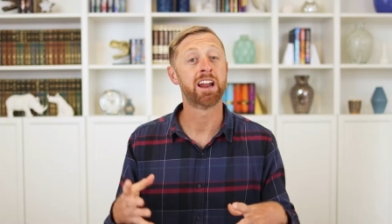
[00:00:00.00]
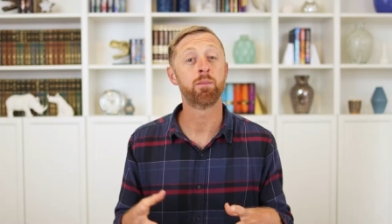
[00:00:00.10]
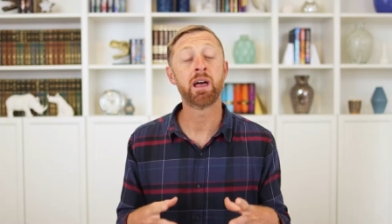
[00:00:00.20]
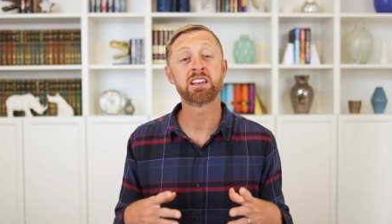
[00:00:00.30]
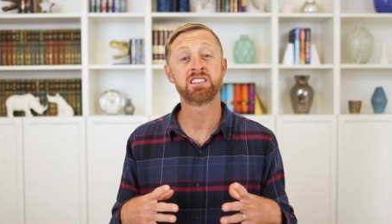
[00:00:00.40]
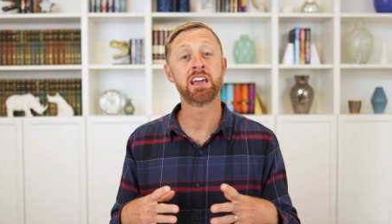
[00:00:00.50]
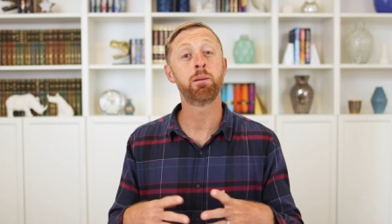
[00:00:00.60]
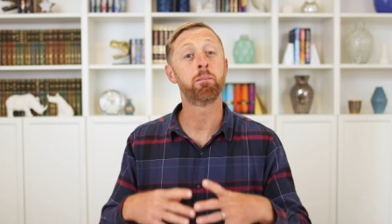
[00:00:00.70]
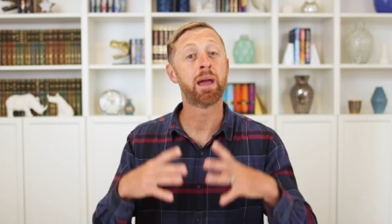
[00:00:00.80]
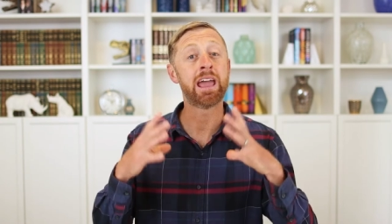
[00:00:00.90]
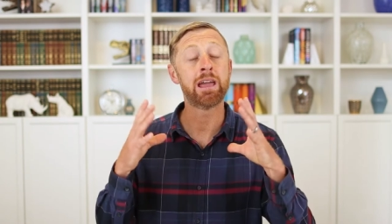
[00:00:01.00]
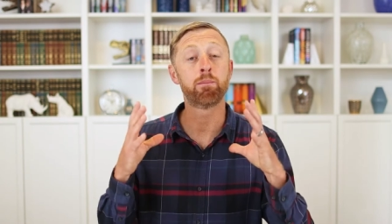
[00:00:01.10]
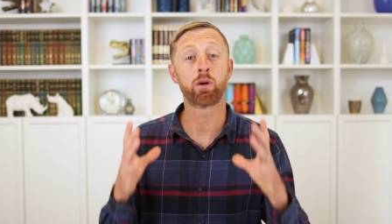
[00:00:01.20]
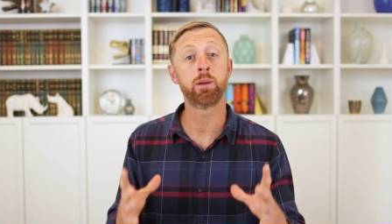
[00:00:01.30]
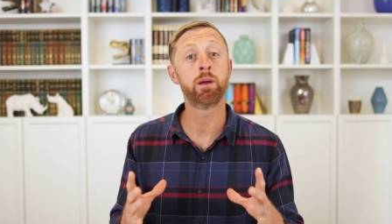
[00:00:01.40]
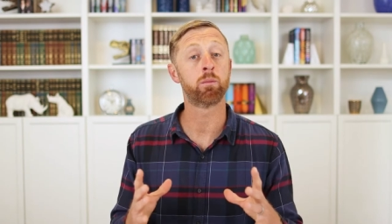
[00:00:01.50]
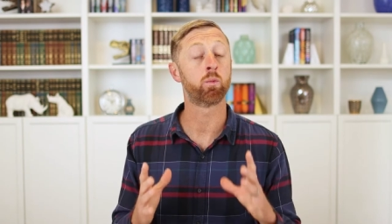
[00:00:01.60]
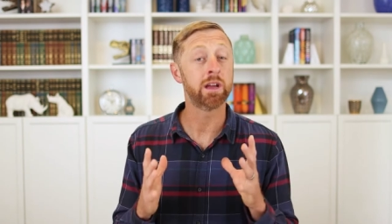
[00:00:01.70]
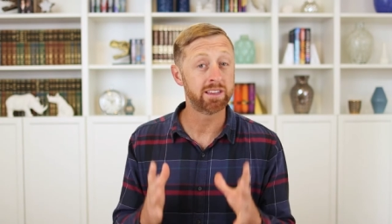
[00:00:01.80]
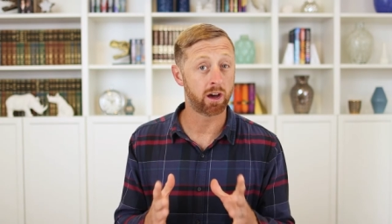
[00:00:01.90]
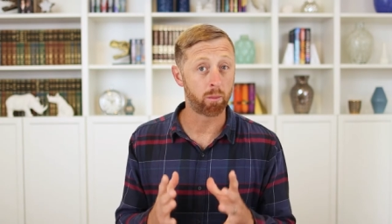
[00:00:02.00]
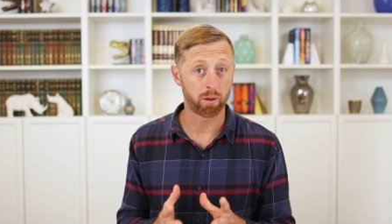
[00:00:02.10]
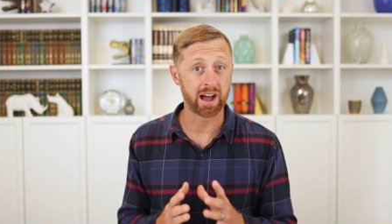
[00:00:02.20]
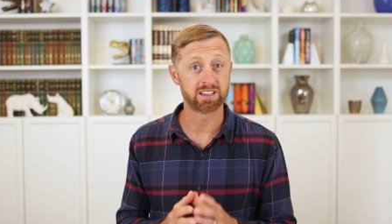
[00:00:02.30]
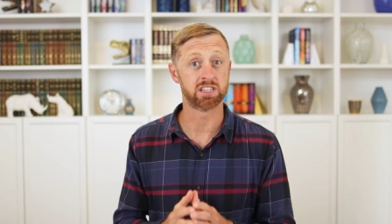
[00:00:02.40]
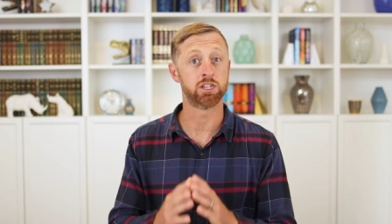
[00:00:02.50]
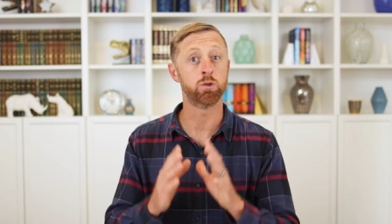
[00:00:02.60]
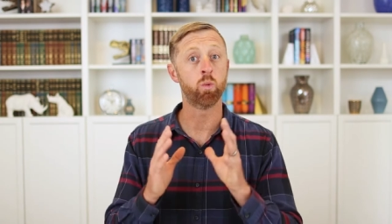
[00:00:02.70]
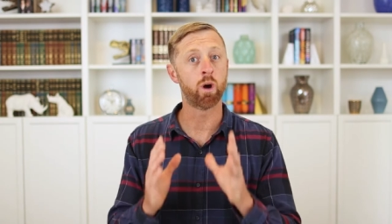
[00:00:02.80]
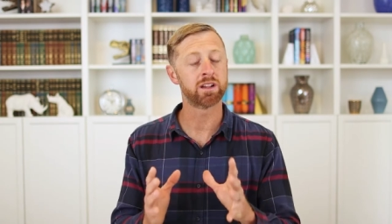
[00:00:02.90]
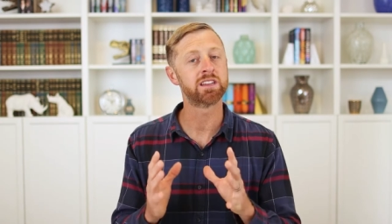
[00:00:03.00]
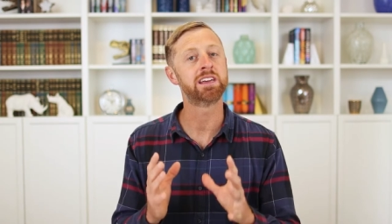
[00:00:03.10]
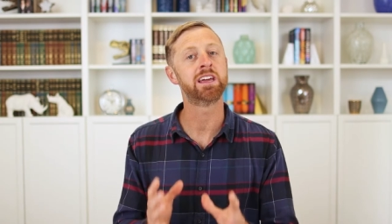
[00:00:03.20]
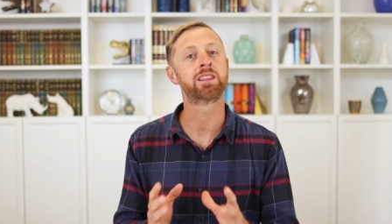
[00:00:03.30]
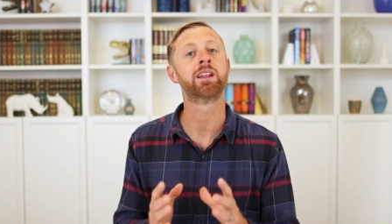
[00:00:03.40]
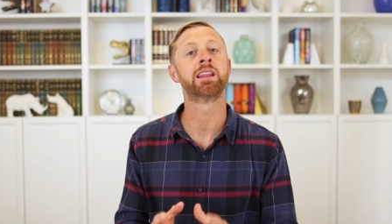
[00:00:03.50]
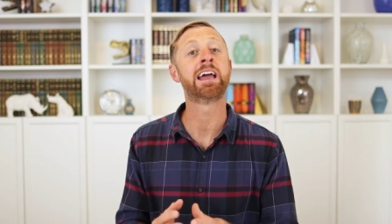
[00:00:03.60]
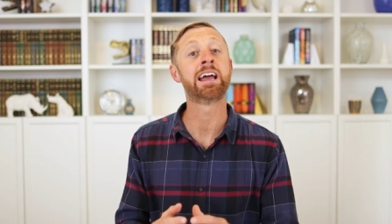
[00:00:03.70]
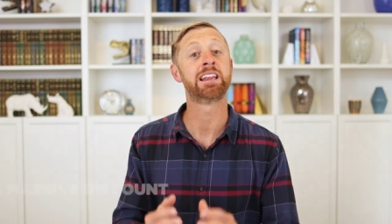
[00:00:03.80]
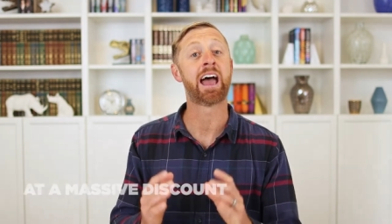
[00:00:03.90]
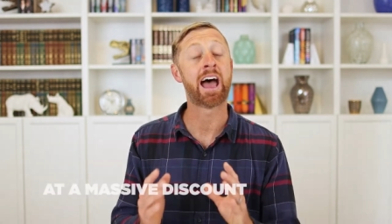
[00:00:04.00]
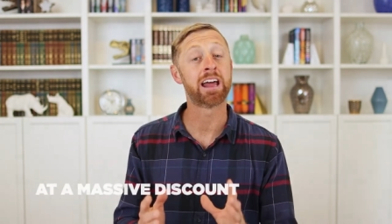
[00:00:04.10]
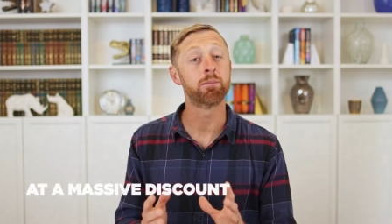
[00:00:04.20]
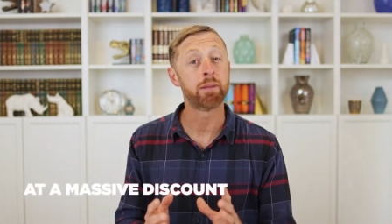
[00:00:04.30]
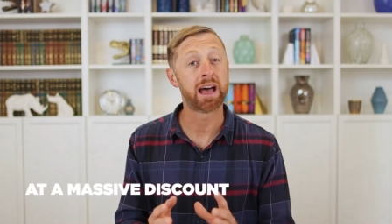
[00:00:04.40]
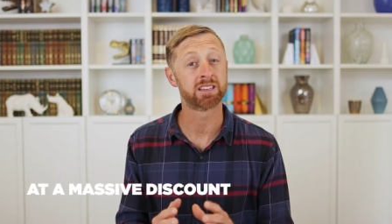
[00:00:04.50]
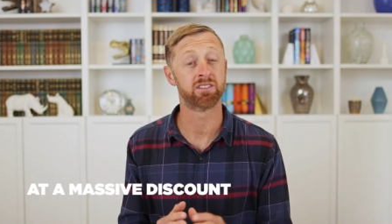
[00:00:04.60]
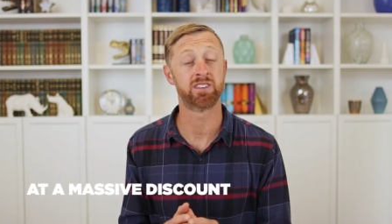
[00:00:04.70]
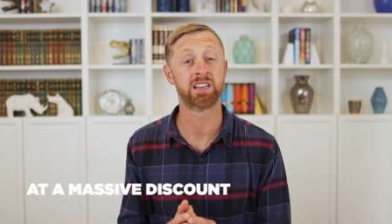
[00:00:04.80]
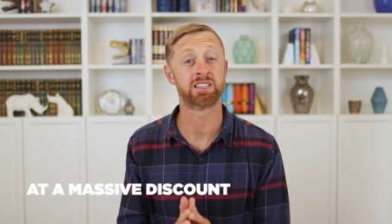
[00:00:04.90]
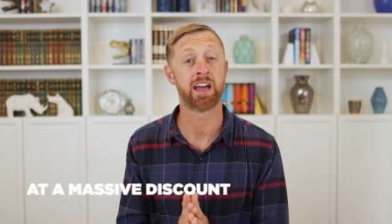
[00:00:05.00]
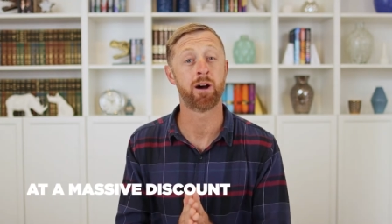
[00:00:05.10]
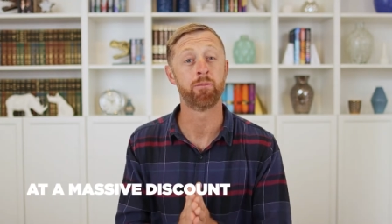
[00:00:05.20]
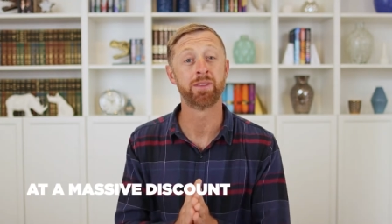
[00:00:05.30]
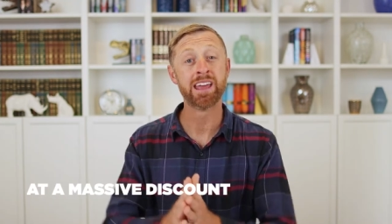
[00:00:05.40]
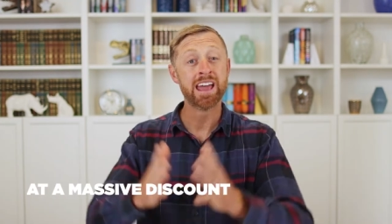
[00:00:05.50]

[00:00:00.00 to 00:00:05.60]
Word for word: And I'm not saying pay premium retail prices. You want to get the land at a massive discount.